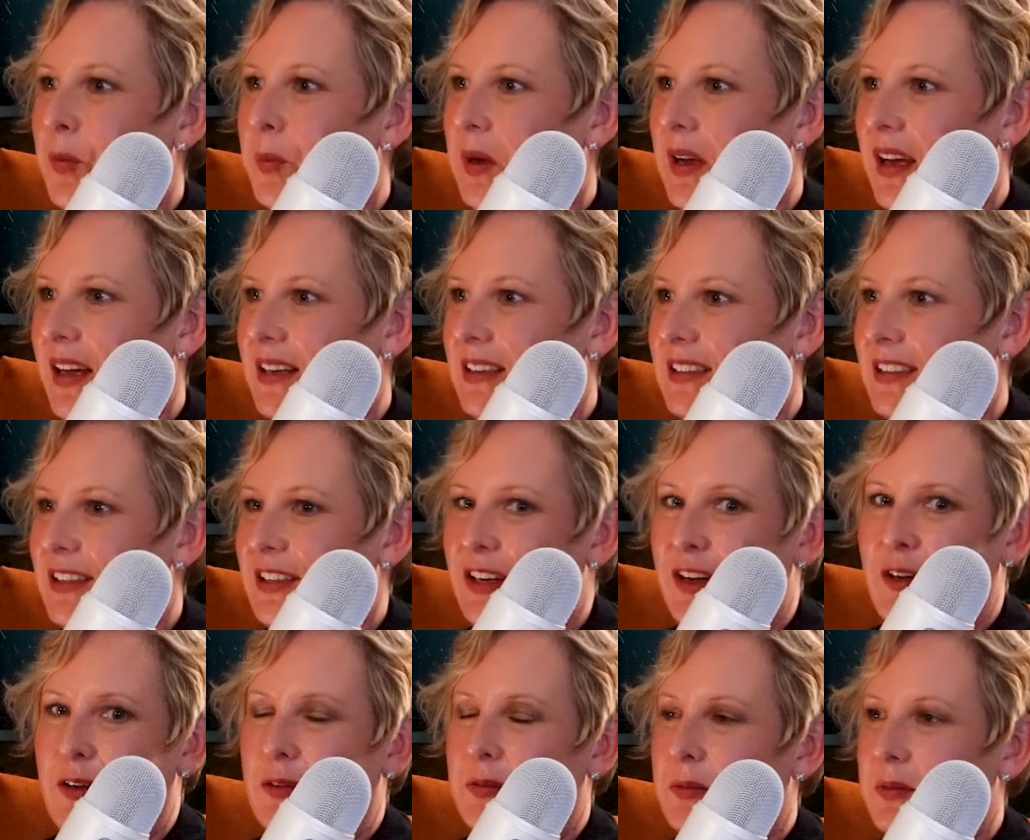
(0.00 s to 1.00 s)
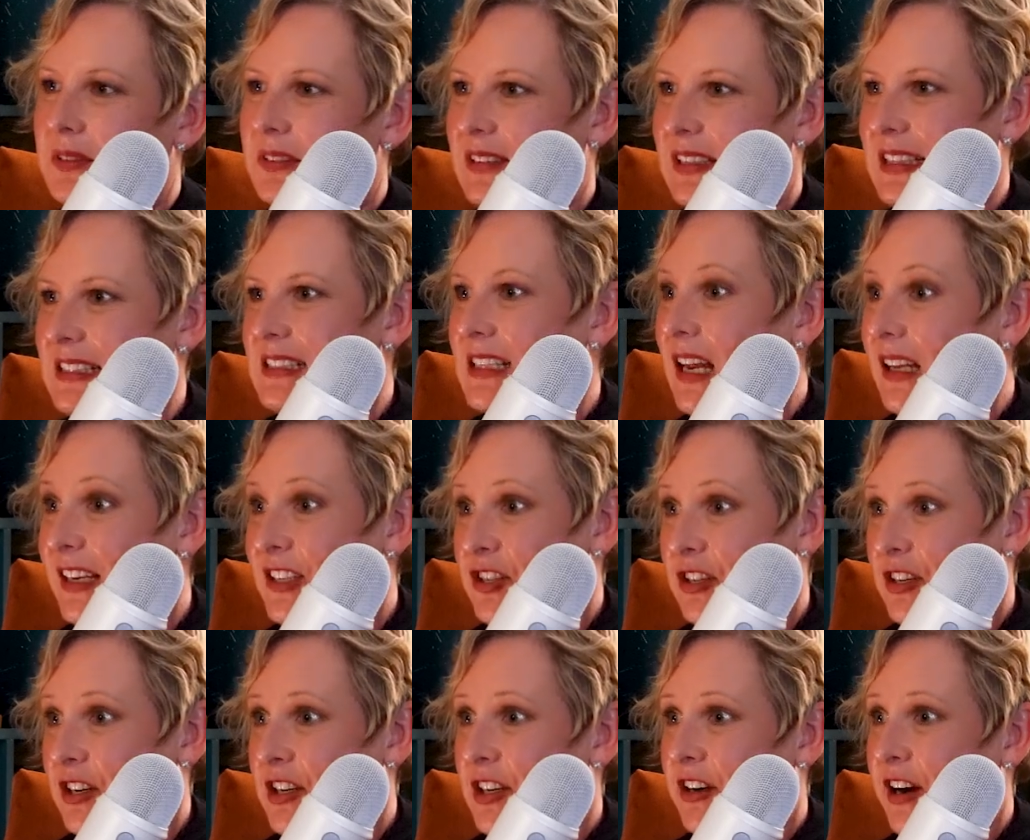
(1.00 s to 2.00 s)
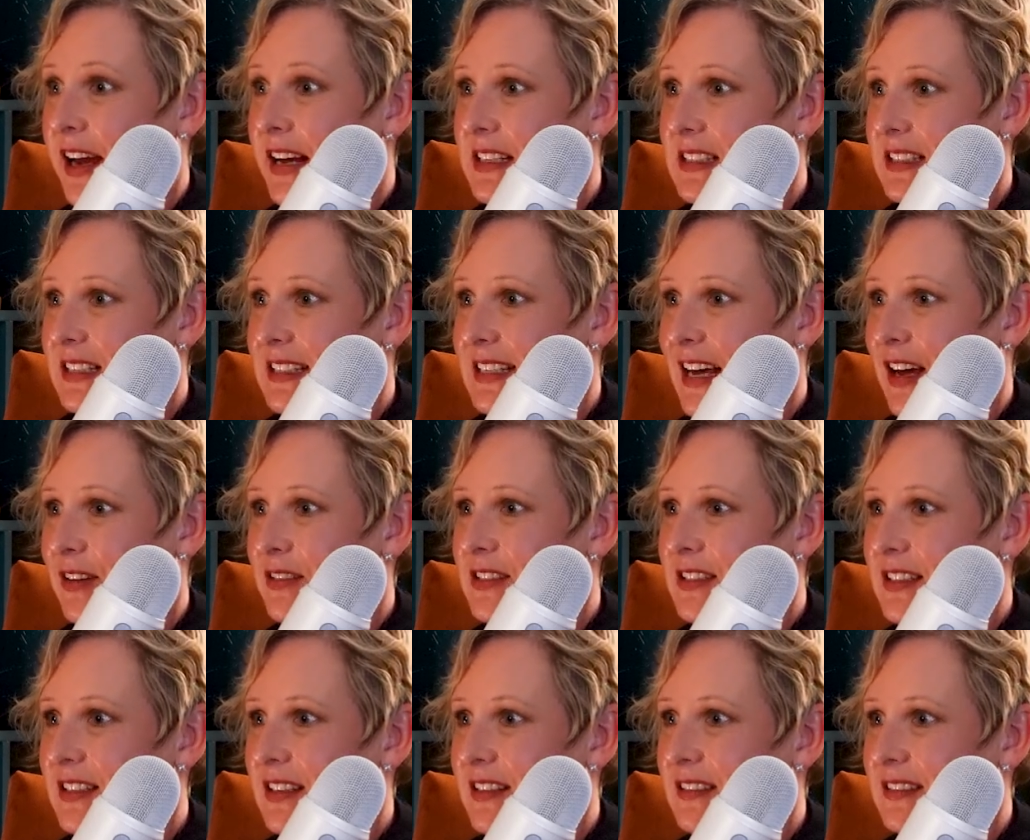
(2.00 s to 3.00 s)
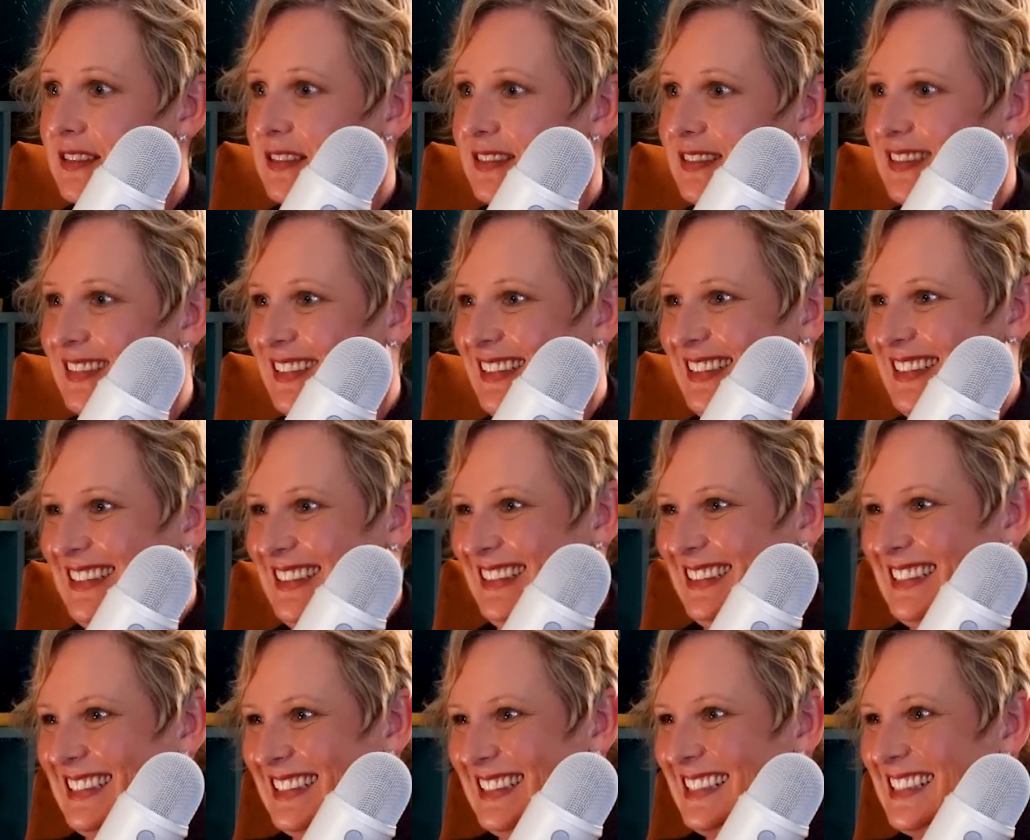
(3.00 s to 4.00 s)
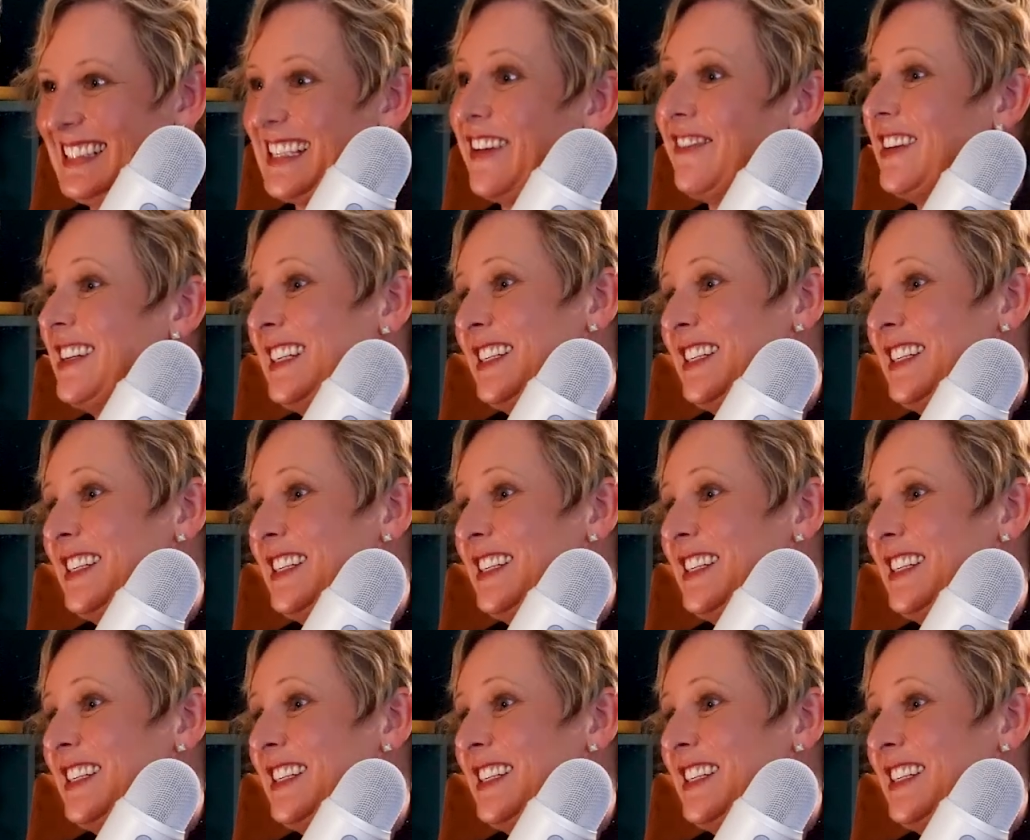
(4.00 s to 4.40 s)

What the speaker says: But, it's not like turning your AC down to 72.